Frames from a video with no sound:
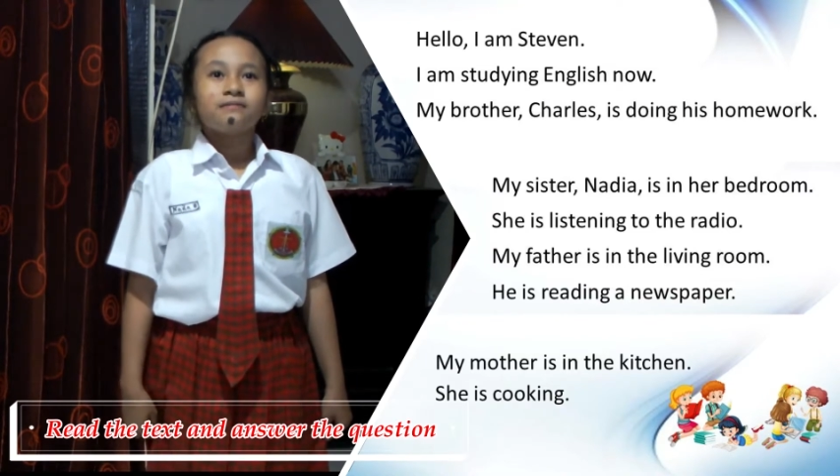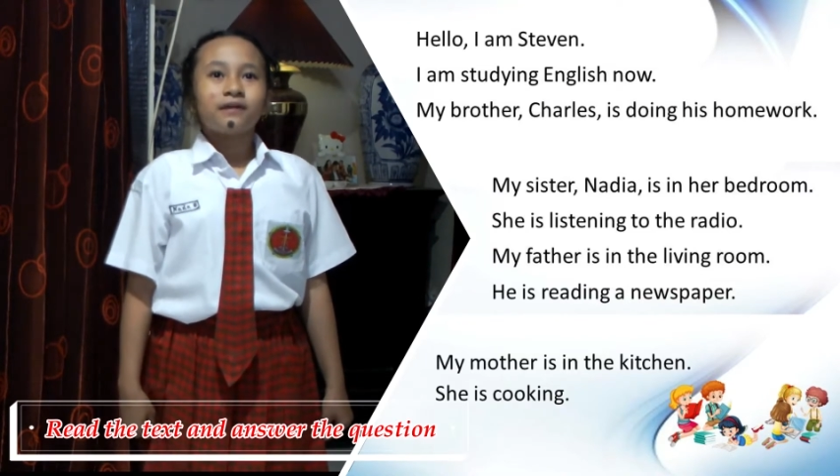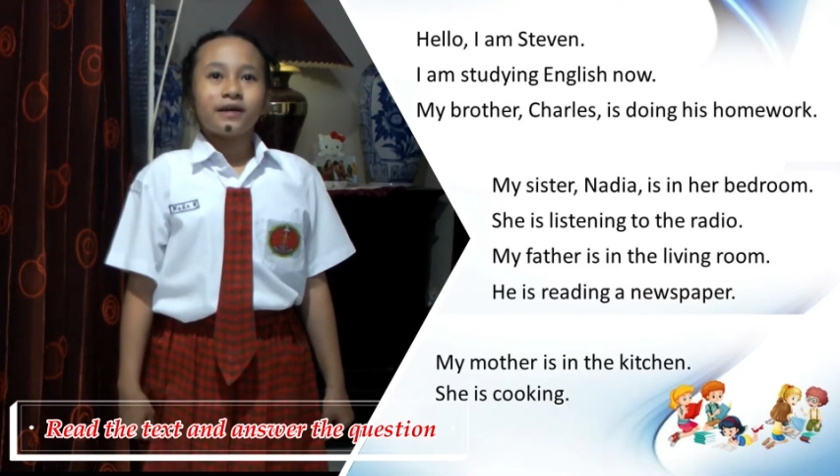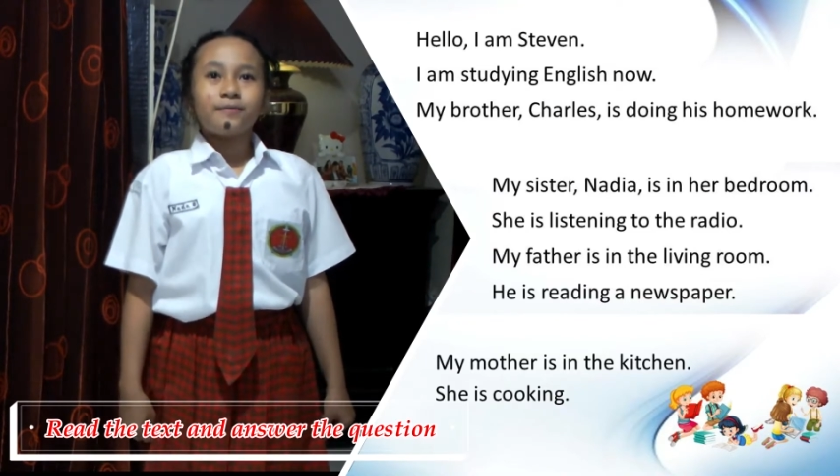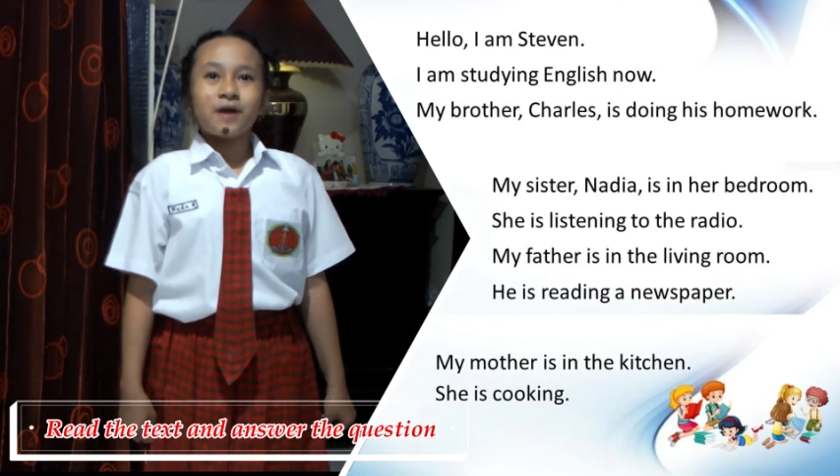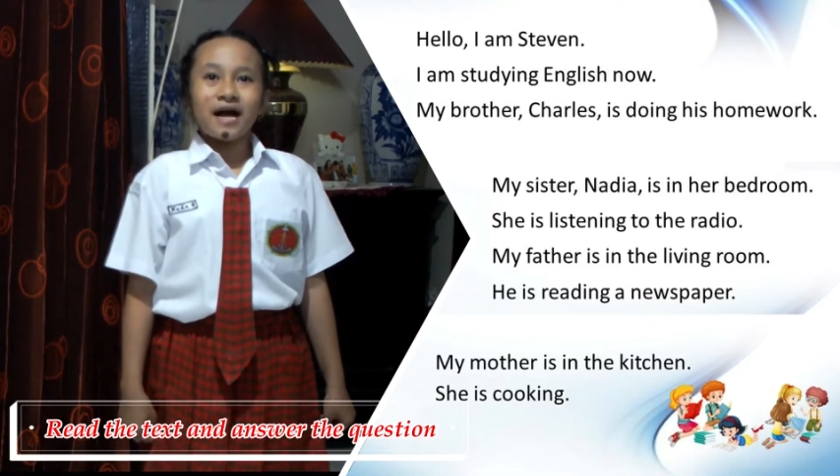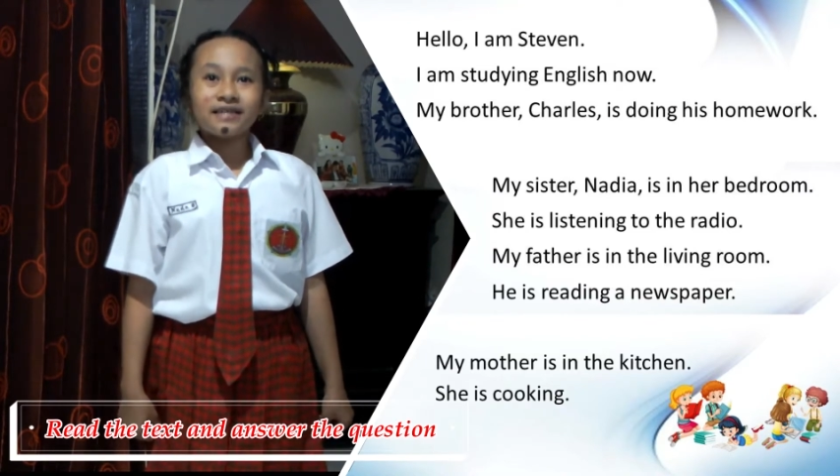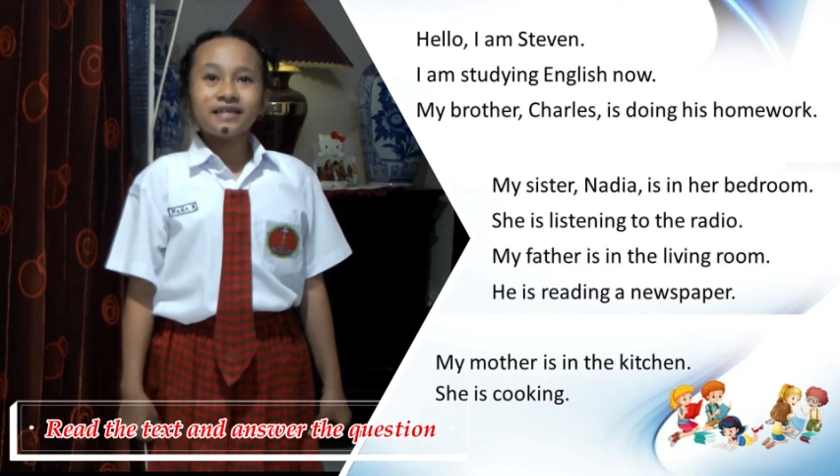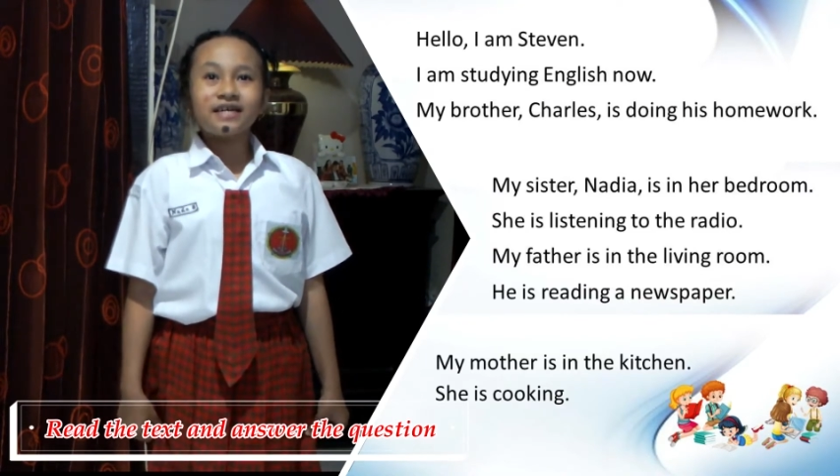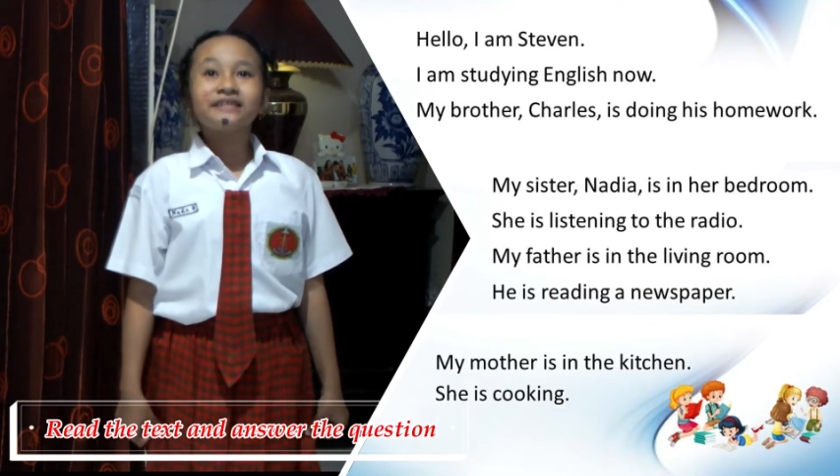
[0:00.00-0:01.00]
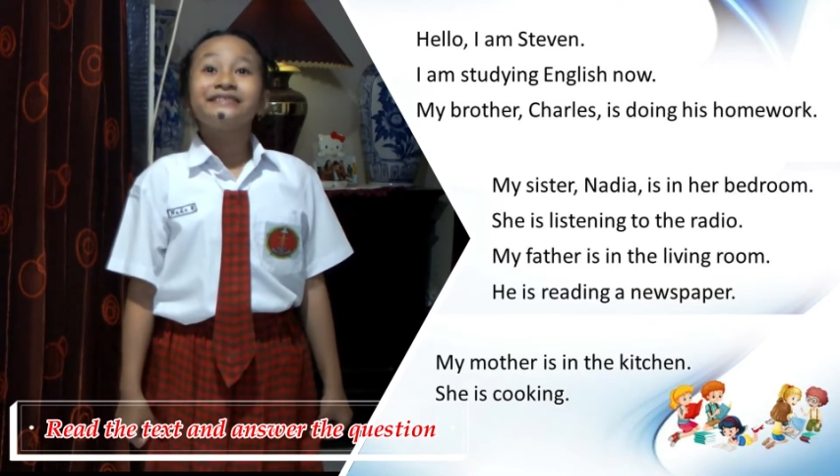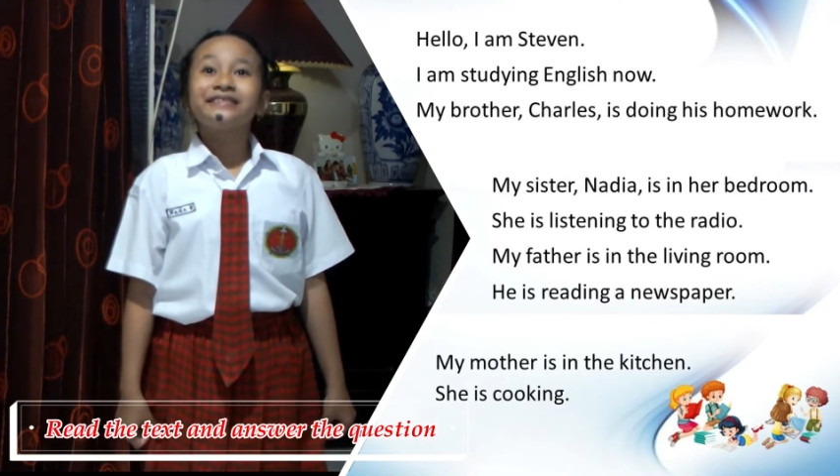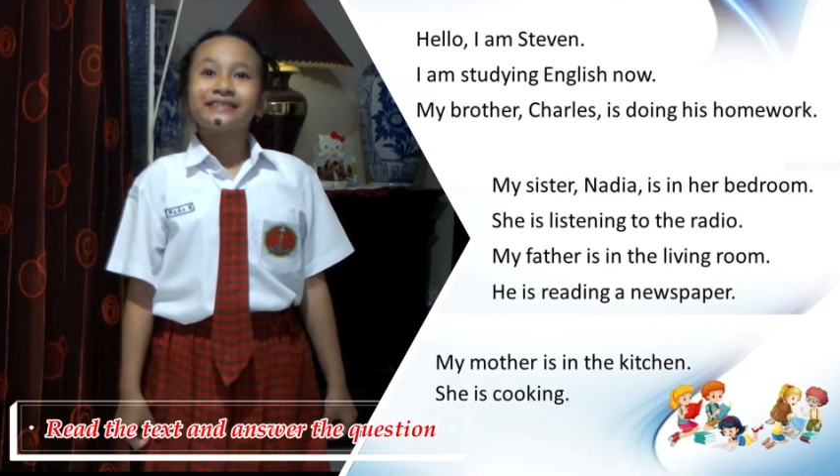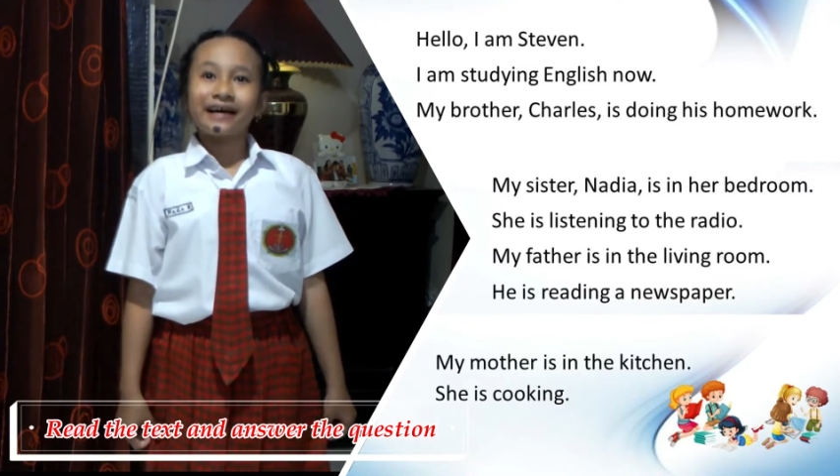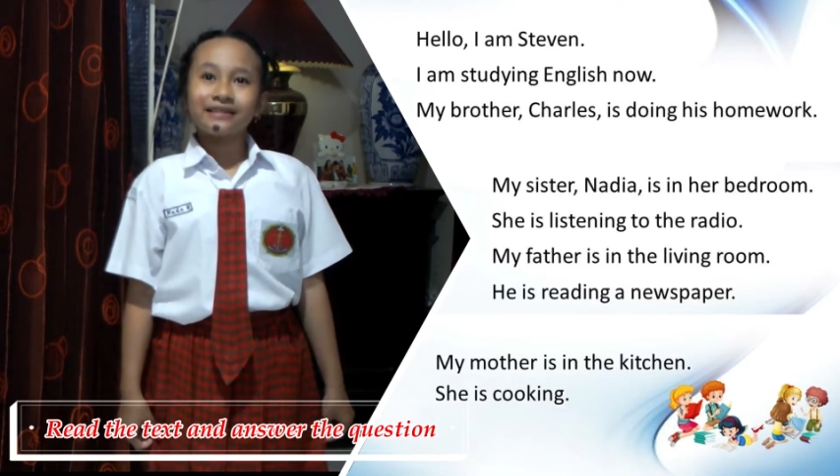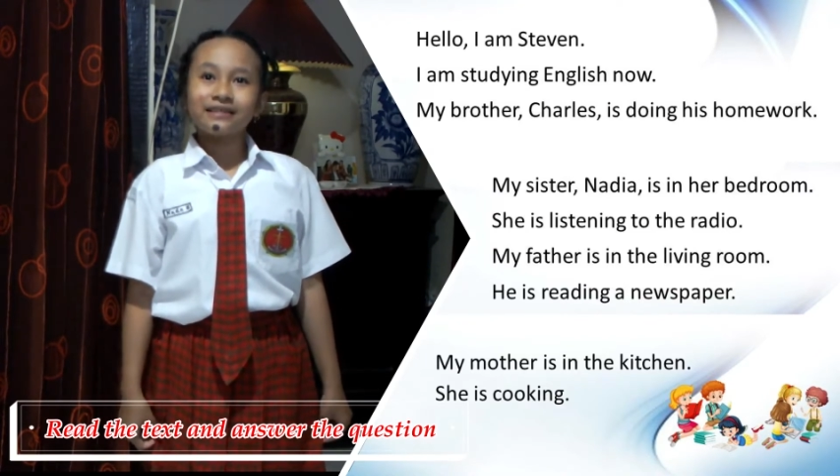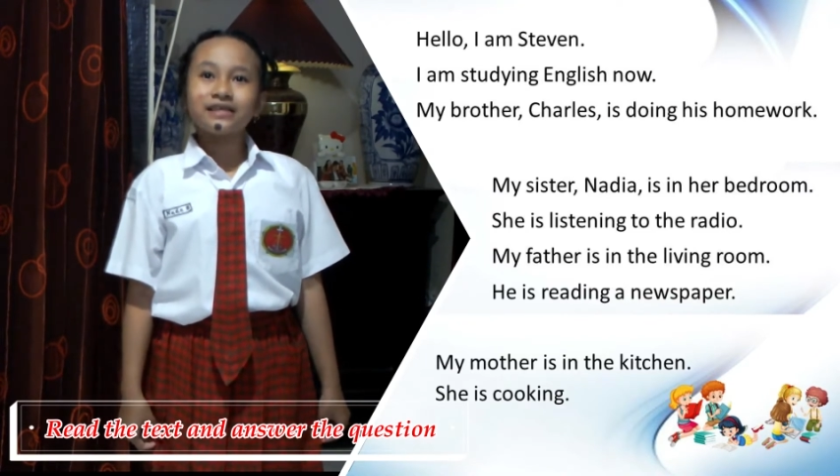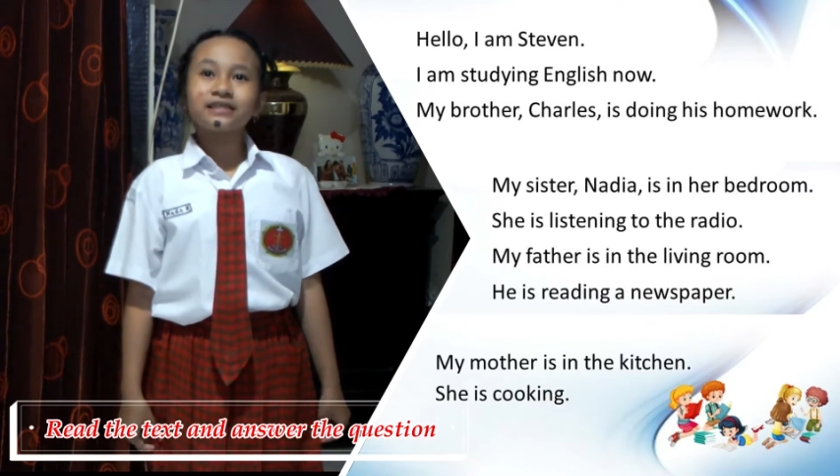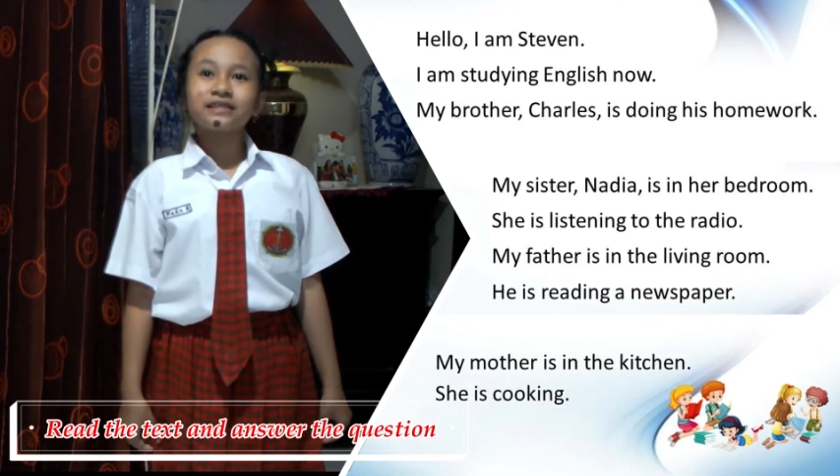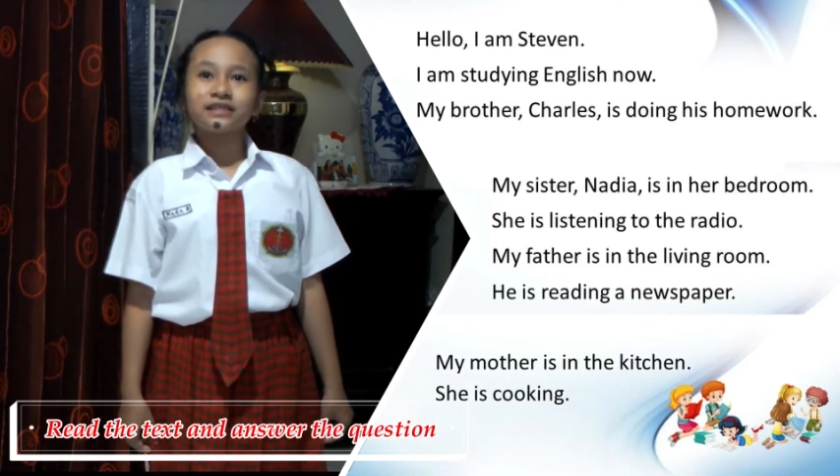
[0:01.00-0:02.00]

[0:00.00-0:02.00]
My brother Charles